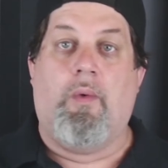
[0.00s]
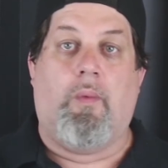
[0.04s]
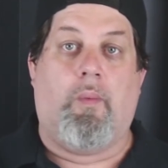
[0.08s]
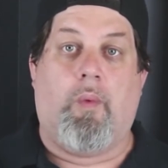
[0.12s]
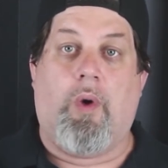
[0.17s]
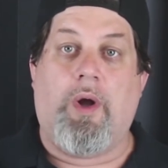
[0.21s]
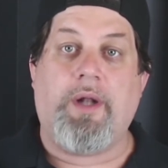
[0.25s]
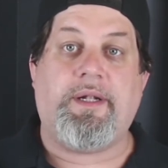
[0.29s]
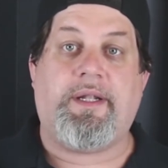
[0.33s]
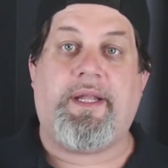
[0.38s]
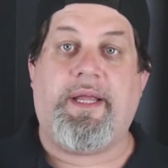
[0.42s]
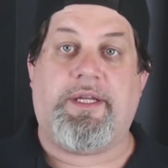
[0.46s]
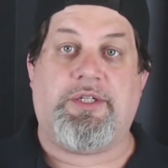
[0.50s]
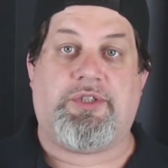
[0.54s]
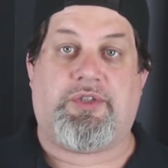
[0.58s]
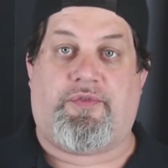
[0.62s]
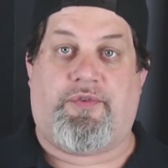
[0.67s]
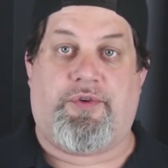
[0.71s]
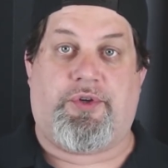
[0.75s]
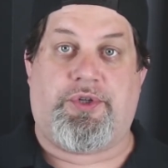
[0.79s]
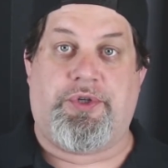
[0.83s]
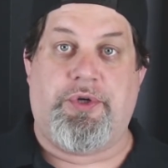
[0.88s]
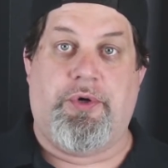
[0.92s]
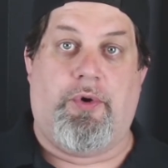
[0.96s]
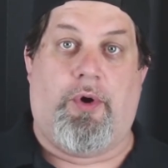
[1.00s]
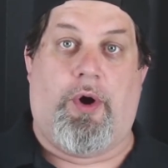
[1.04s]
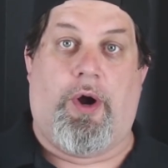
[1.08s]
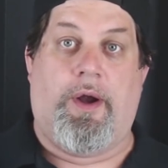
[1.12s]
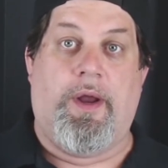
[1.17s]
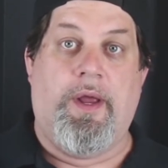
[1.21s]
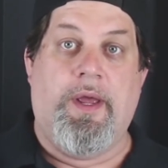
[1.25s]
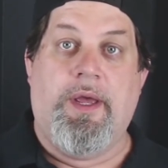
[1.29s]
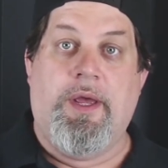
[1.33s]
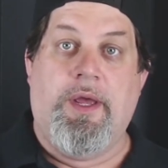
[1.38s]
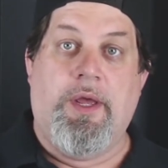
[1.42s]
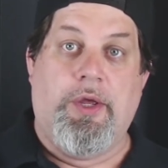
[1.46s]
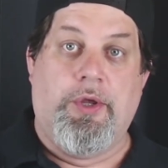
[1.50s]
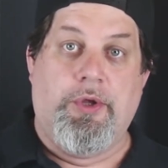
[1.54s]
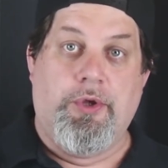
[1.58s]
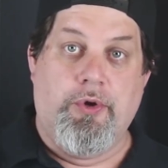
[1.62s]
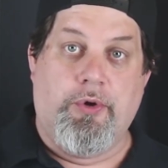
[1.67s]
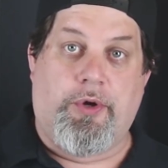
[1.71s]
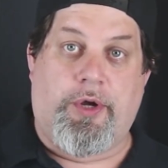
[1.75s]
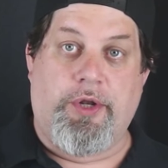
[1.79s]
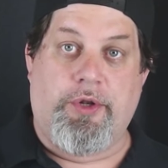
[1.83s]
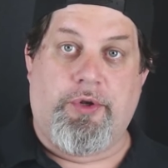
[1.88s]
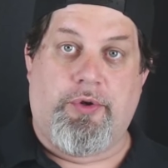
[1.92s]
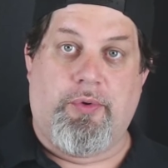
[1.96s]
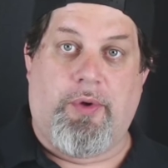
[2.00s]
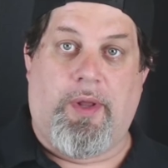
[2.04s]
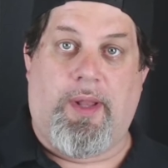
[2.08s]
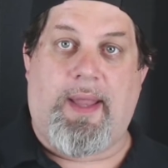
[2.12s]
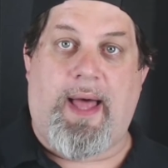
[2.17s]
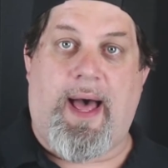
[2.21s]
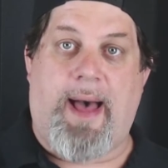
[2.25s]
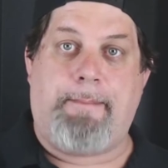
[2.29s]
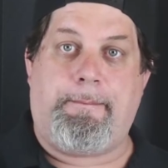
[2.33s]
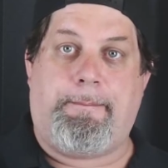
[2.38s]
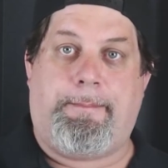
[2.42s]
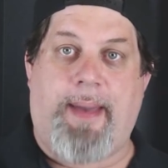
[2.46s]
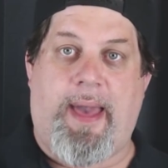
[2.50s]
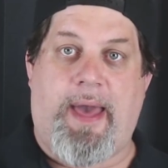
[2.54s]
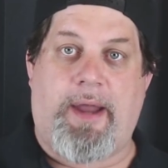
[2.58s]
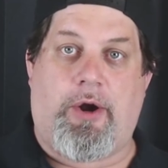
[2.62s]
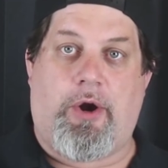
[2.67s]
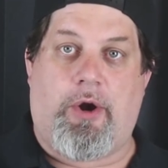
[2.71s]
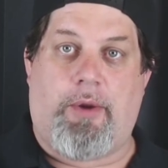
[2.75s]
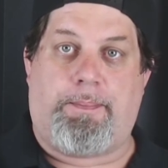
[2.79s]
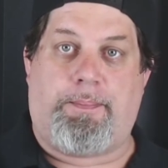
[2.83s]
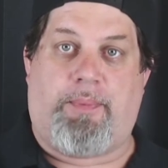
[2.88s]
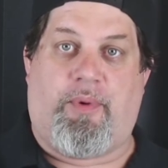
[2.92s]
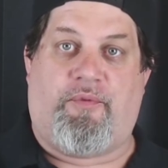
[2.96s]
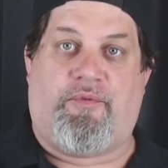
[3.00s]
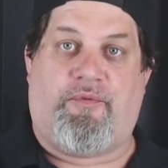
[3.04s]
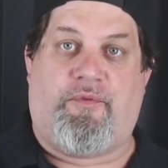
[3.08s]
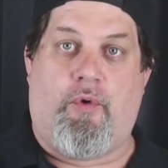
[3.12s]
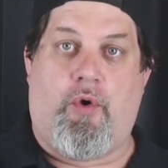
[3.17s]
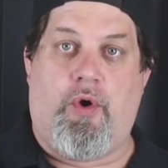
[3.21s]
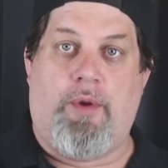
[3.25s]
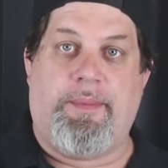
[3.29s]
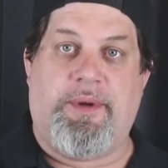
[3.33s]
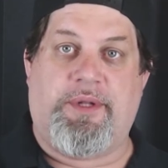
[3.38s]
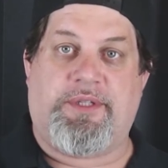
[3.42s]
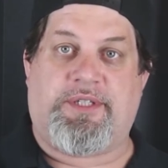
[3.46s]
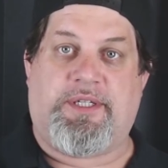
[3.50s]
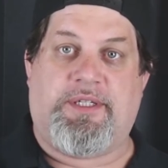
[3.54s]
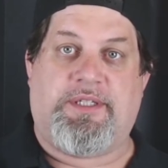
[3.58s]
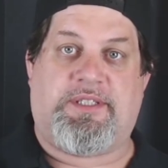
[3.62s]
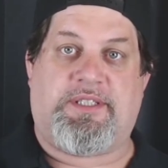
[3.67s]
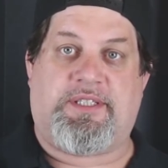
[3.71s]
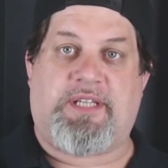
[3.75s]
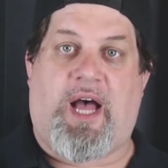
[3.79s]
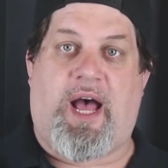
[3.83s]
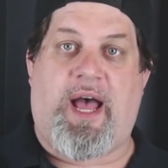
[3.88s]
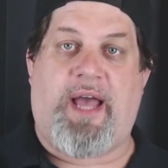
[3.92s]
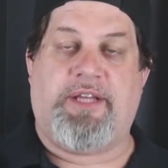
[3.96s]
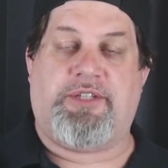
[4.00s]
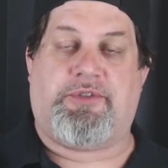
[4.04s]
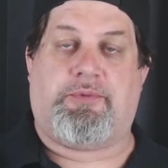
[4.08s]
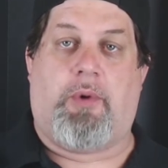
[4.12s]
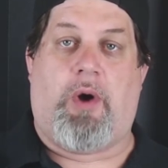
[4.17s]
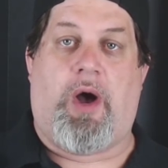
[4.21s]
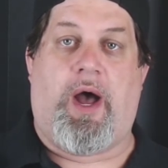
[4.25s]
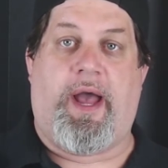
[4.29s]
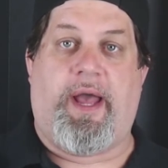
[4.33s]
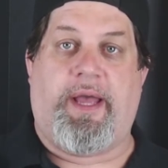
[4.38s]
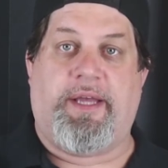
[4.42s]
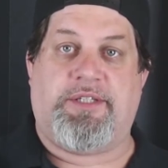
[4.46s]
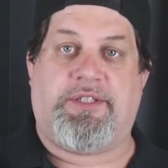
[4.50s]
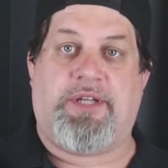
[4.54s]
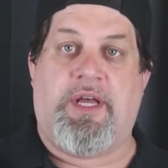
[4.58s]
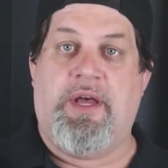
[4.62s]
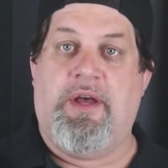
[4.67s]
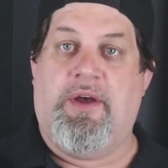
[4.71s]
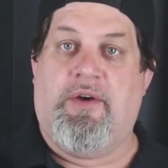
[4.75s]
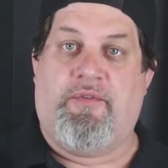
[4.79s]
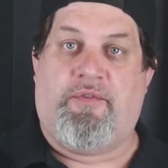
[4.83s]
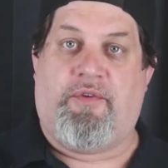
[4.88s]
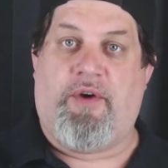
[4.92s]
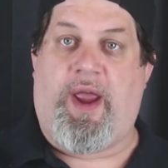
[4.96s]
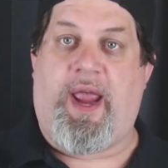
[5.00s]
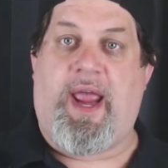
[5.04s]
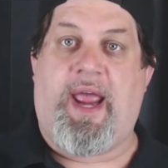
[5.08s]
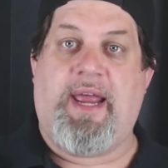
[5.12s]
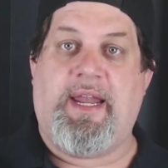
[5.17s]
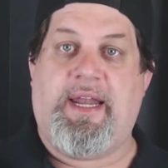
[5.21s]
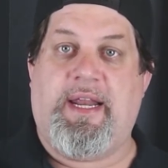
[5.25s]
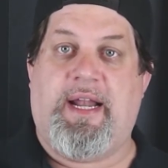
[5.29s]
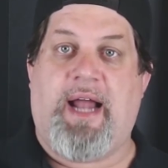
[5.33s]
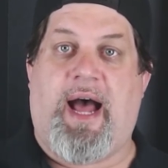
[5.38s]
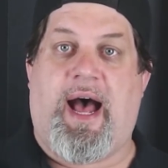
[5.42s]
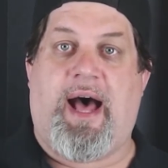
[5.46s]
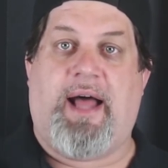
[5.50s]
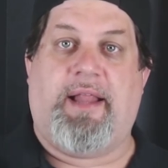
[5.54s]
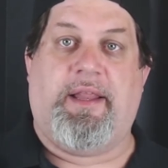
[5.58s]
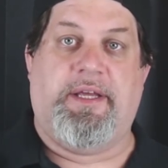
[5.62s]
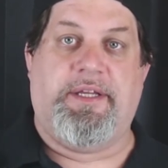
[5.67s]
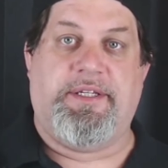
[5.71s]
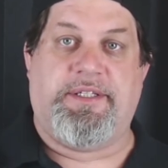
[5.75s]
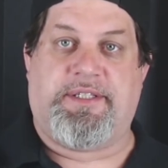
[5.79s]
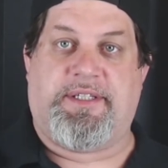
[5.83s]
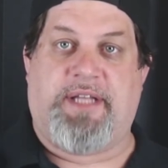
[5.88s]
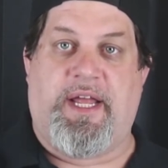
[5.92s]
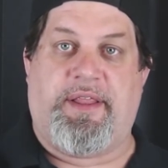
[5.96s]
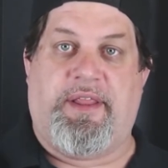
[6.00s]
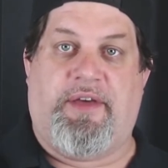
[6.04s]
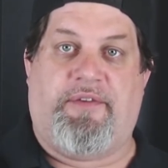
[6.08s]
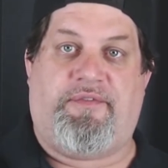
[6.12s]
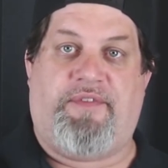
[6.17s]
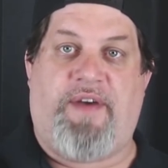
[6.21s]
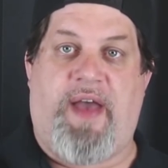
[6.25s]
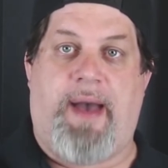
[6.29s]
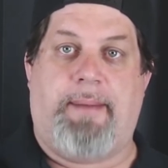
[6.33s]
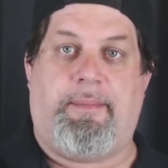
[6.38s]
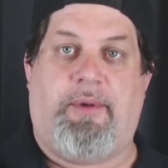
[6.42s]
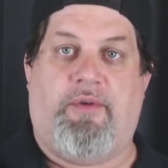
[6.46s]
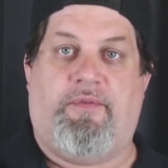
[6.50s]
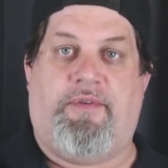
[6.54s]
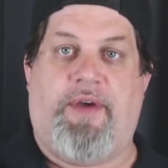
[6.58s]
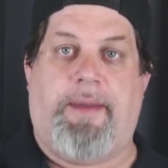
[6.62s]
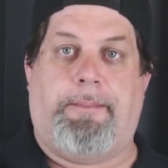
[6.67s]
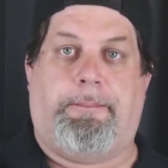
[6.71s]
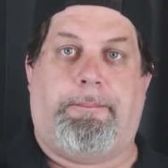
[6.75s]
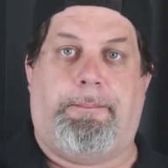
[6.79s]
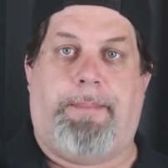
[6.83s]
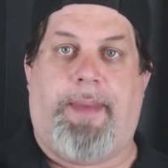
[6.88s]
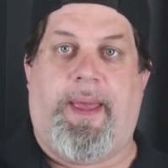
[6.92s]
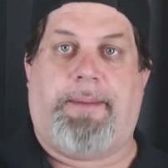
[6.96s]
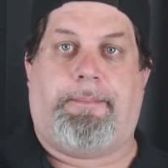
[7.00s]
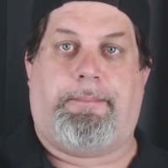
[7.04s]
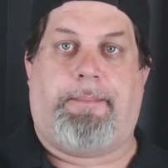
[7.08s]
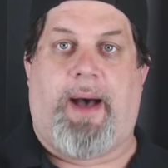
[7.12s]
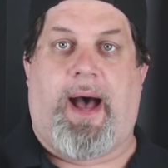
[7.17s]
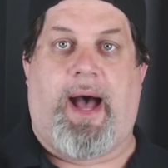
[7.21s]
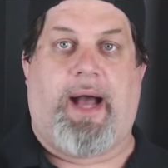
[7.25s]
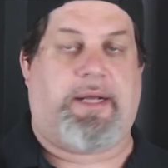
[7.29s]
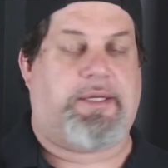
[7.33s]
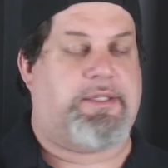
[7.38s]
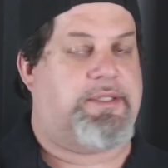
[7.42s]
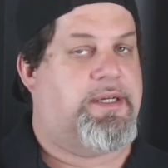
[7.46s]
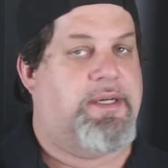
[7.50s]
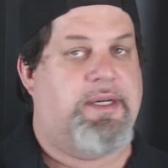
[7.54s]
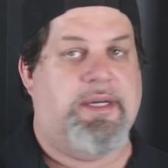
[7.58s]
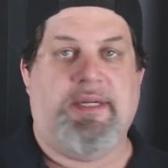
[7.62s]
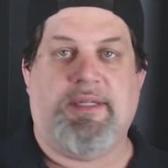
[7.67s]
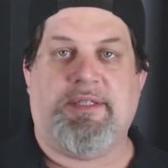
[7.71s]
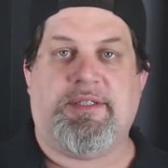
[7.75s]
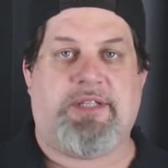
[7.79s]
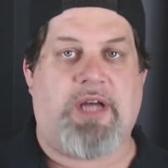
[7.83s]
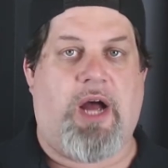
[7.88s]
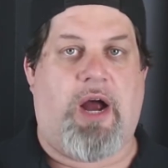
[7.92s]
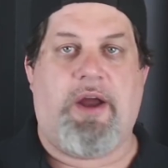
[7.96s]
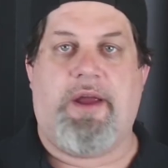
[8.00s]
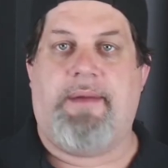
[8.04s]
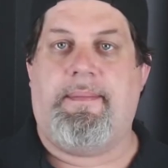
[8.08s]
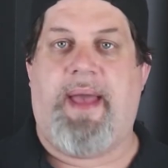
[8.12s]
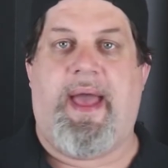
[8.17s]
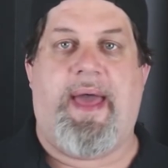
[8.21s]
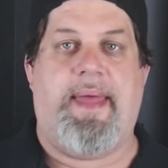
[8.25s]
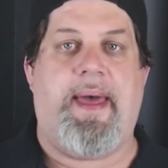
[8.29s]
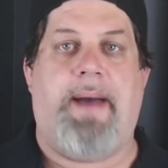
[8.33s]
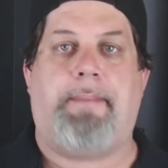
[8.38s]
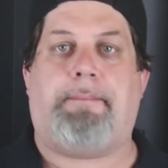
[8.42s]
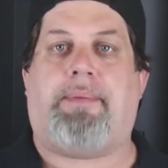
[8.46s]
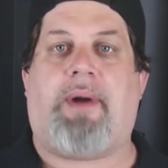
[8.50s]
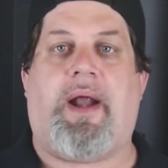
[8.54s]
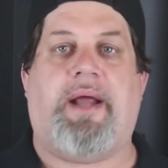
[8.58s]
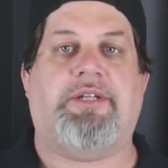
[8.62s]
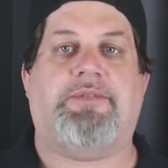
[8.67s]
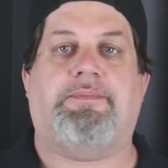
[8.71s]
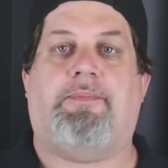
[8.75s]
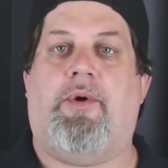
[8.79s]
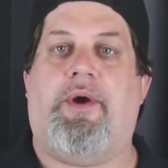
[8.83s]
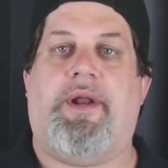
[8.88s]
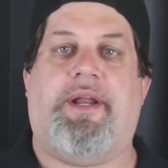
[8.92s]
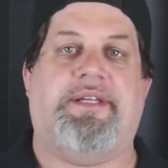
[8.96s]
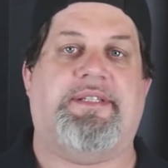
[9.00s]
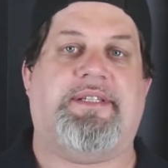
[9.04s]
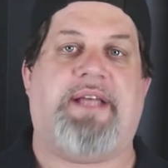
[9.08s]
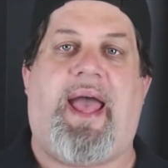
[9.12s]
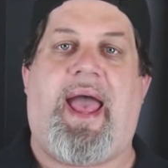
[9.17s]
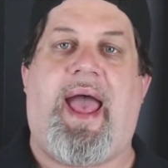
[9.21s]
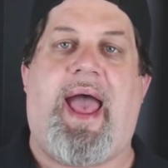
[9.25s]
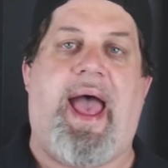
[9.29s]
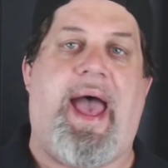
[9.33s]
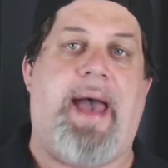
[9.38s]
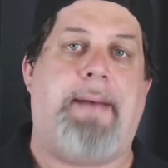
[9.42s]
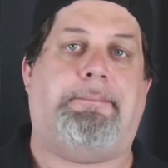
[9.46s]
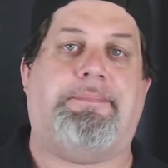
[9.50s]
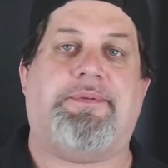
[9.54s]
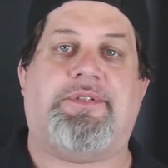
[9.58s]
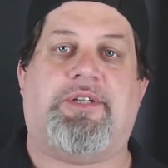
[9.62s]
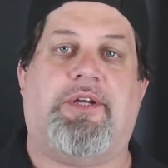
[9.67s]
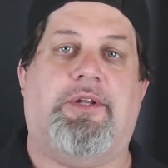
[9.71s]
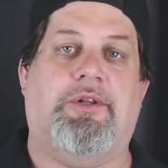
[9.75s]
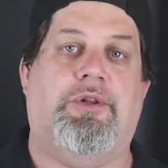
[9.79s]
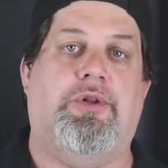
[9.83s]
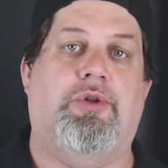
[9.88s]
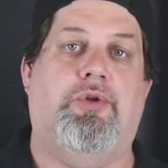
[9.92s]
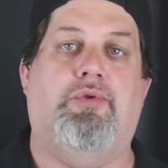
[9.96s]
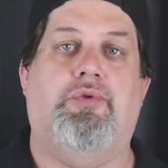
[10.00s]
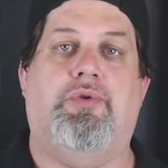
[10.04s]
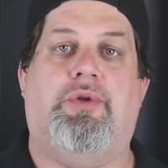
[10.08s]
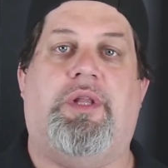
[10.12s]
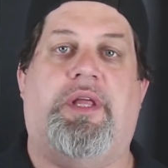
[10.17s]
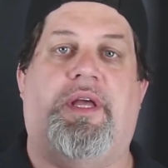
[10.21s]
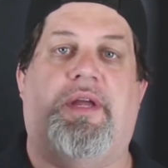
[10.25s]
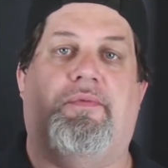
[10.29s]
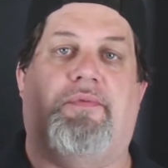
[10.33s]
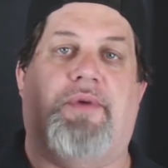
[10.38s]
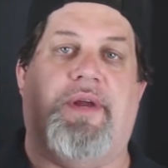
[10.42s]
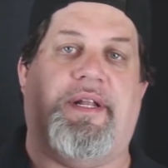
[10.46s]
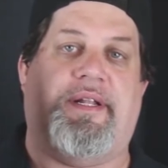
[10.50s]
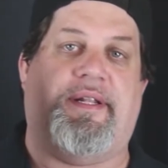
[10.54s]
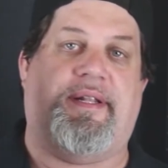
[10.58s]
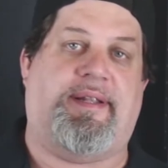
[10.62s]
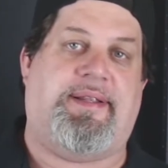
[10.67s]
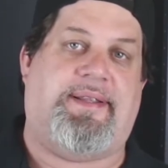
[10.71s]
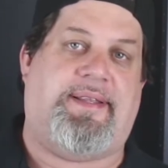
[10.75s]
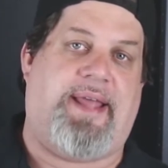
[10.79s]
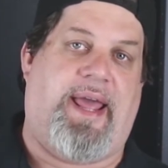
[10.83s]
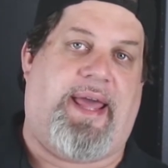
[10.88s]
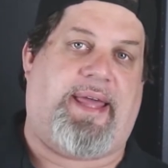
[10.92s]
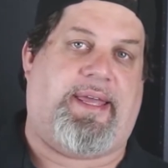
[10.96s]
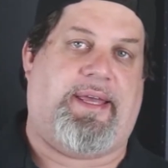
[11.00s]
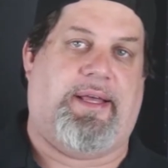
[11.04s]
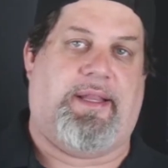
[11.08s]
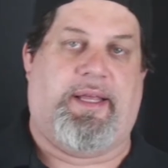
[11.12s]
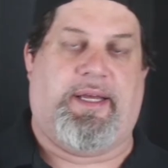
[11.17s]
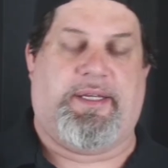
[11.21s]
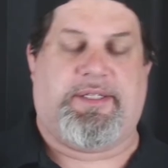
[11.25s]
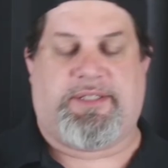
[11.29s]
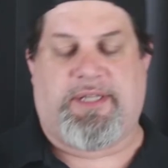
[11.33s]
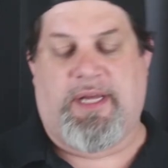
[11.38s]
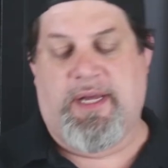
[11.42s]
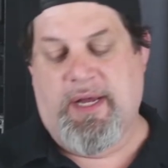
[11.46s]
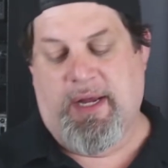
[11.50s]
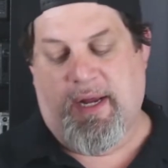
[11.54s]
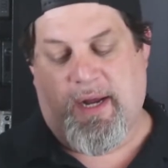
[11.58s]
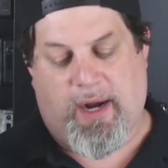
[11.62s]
One thing's for sure, you can do a lot better performance and size-wise for $80 than the Famovape Bit Box. Sorry, man, that price point is absolutely ridiculous.